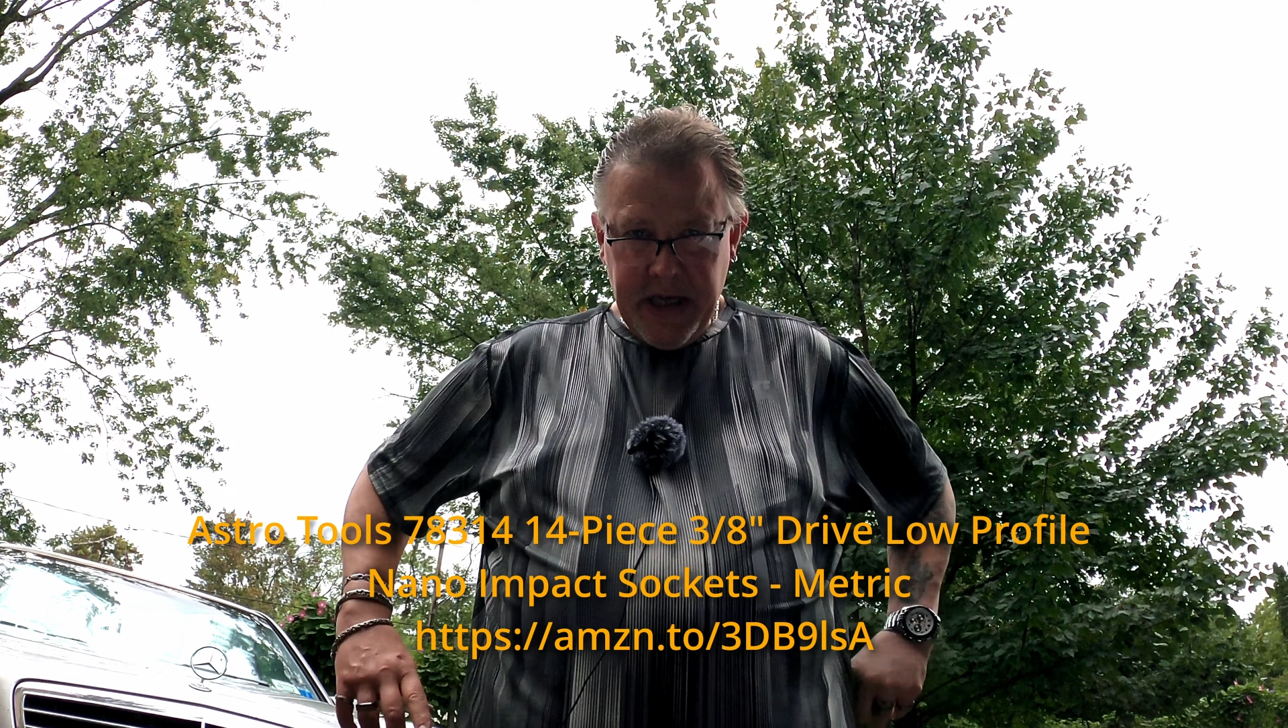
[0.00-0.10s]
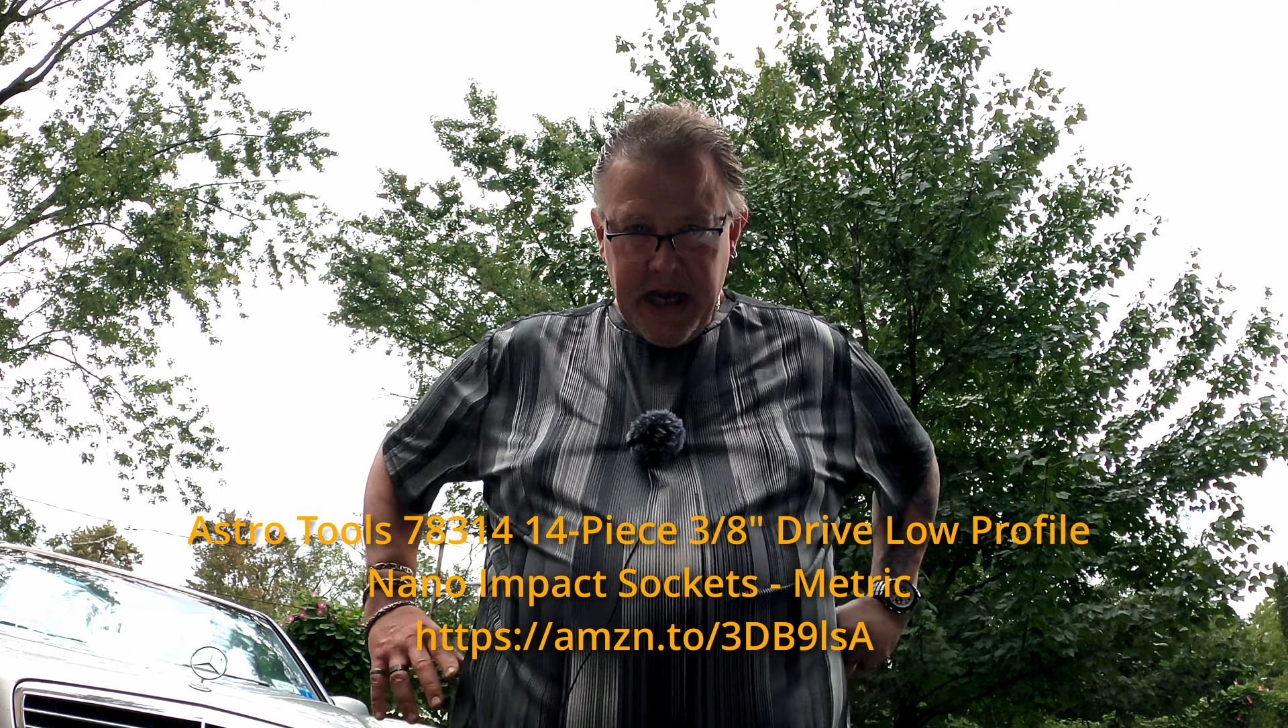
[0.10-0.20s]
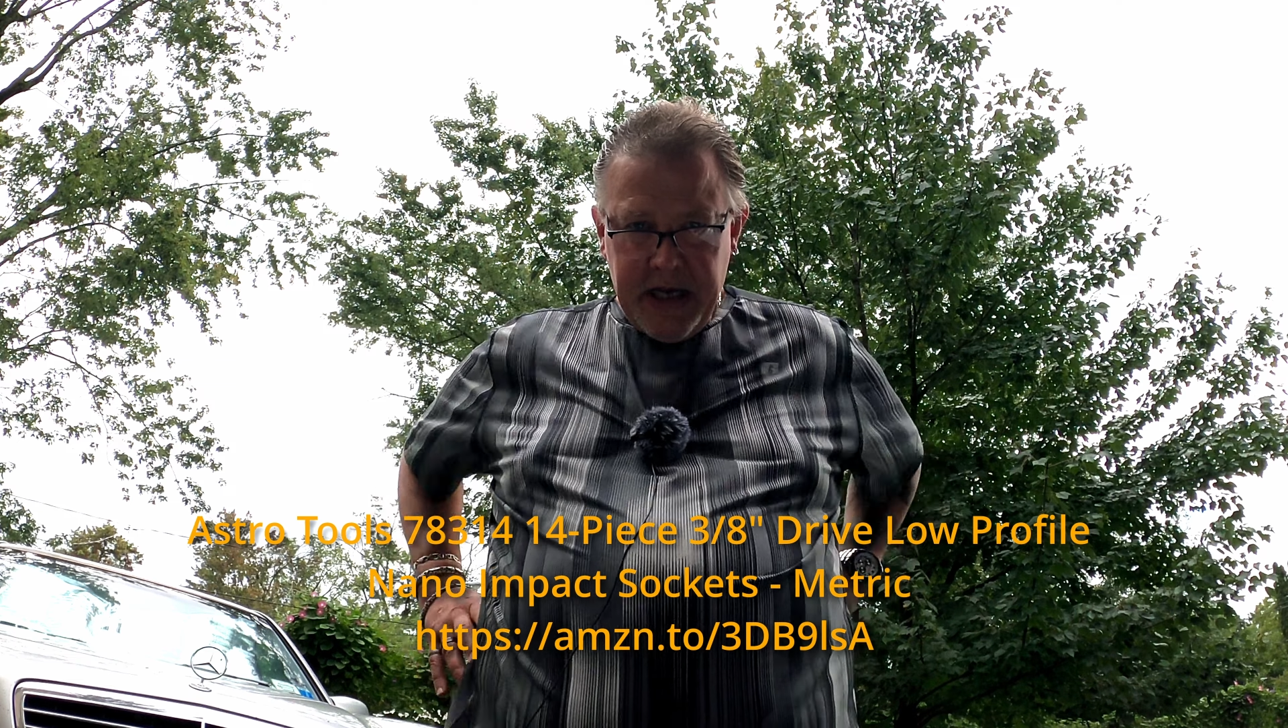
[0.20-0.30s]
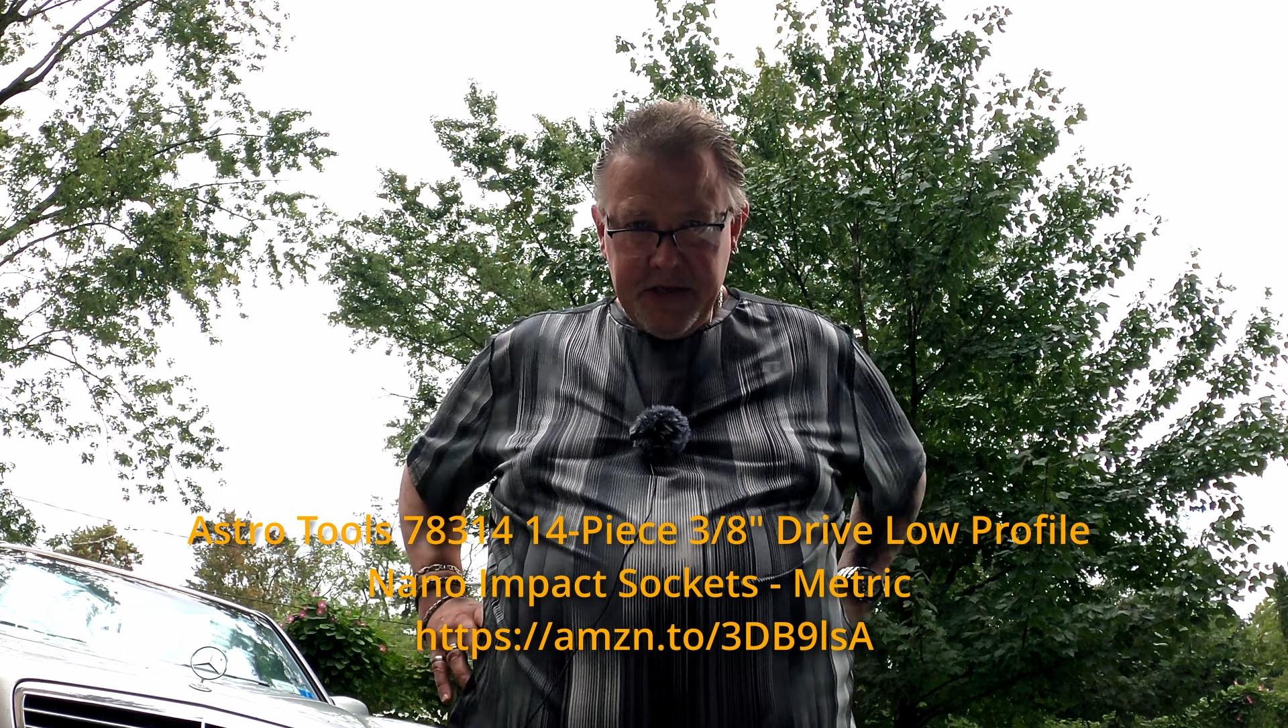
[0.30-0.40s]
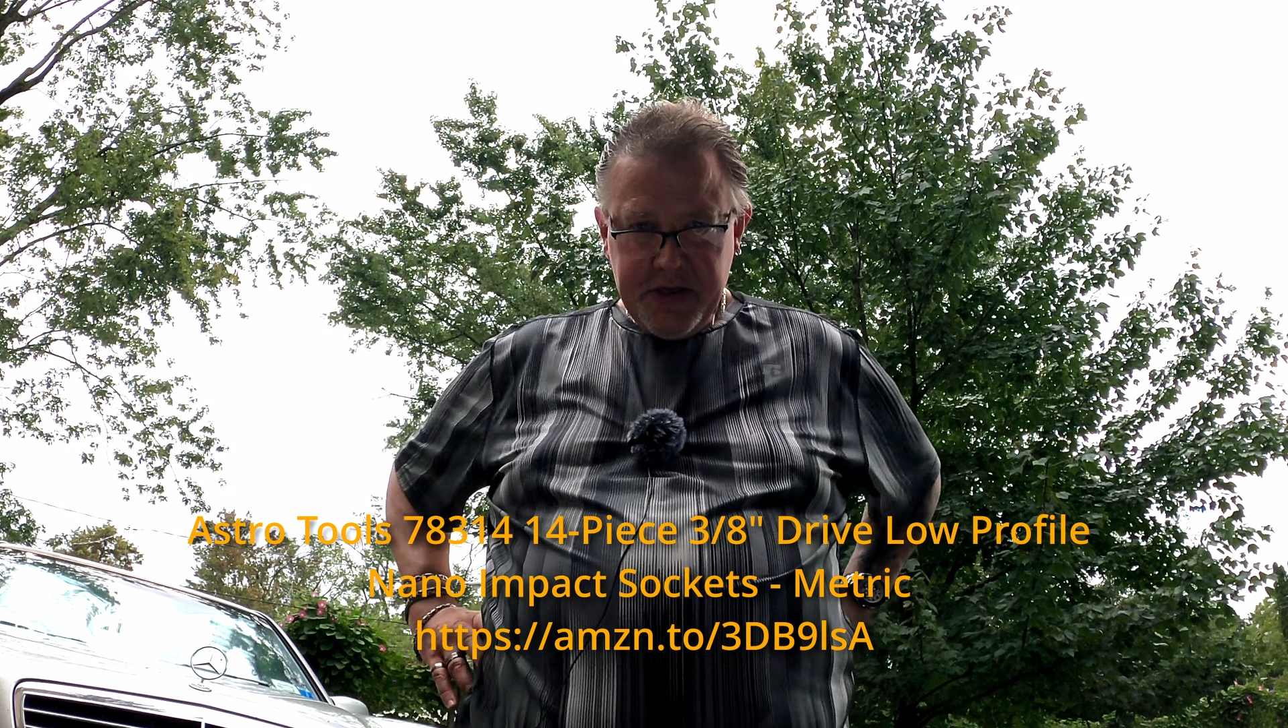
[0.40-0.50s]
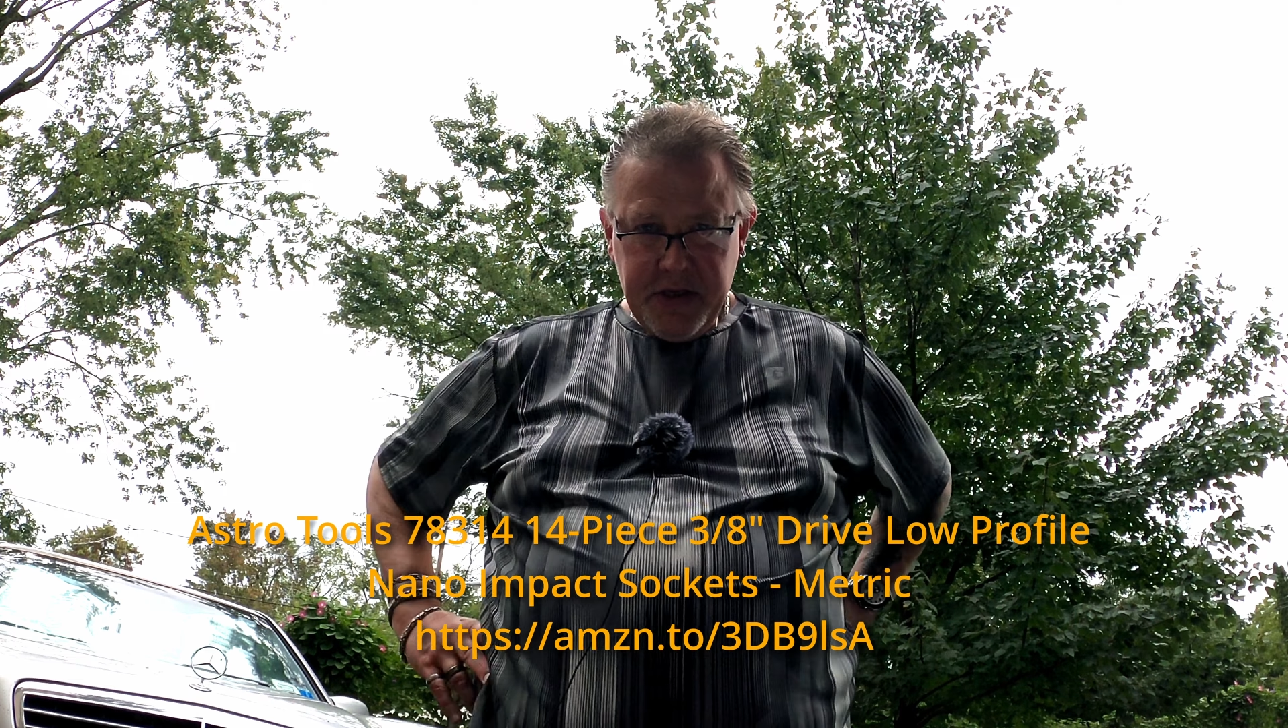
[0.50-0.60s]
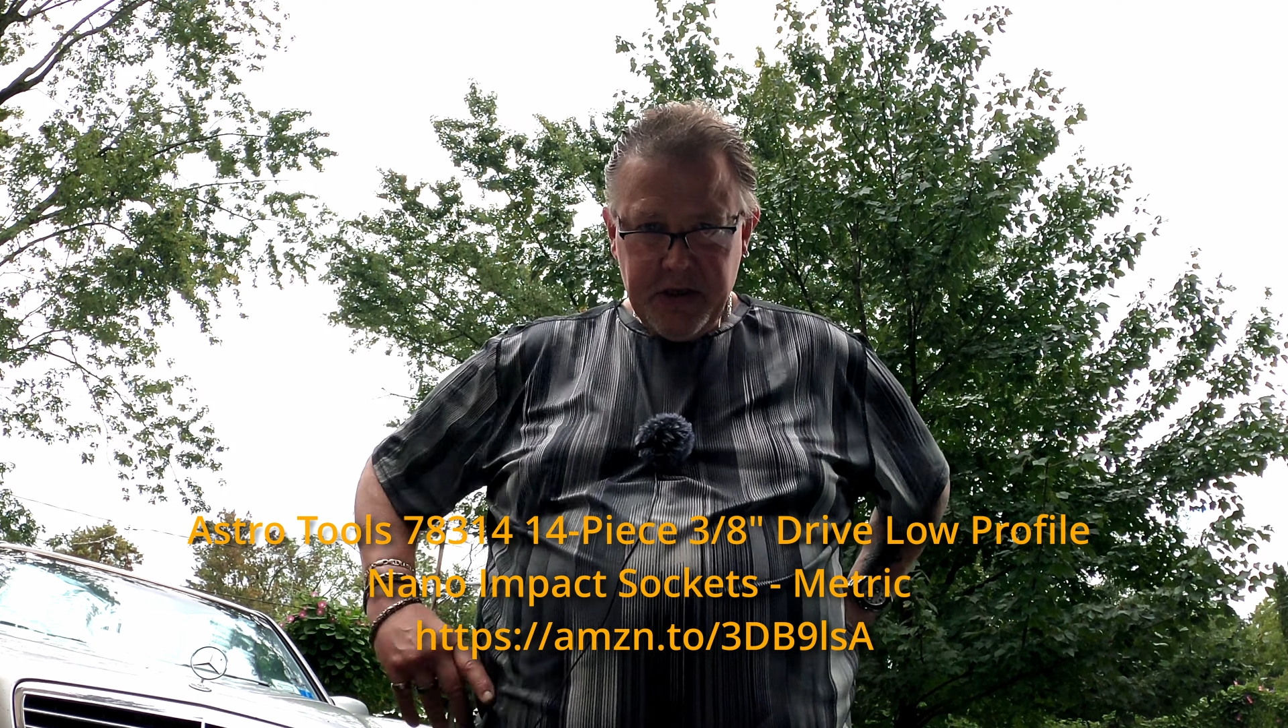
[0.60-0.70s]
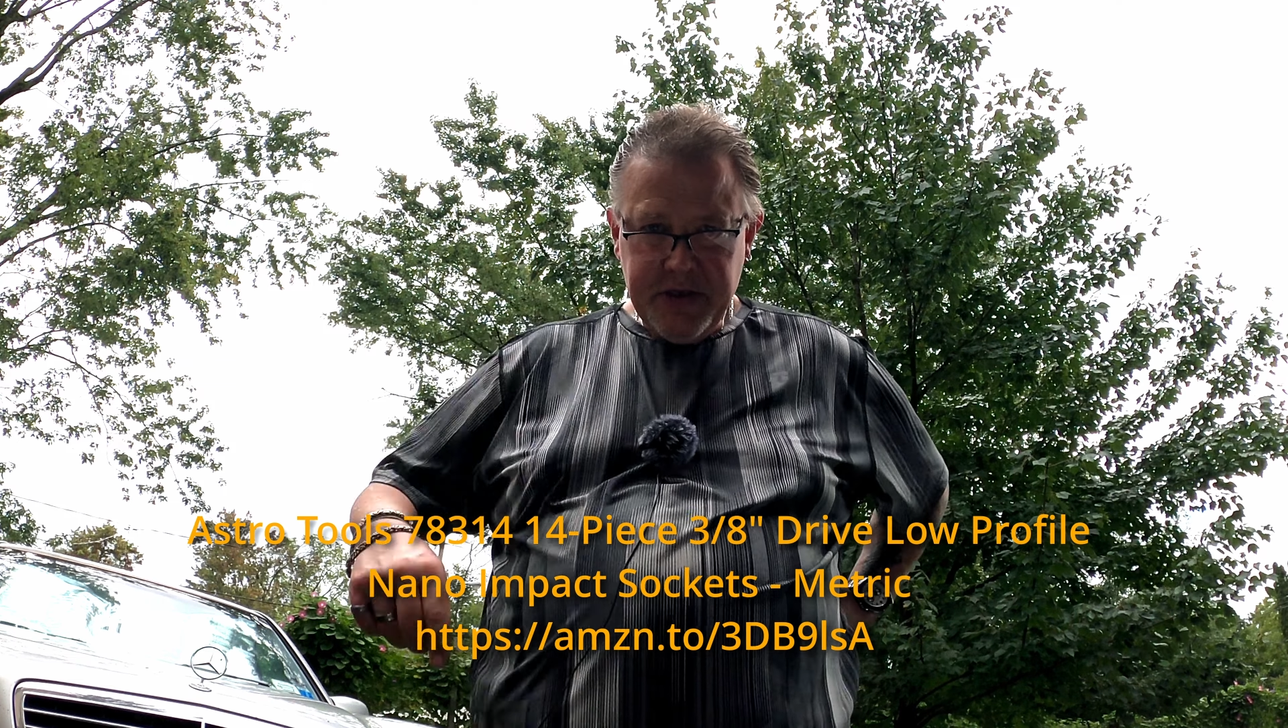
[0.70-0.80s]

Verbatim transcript: guys.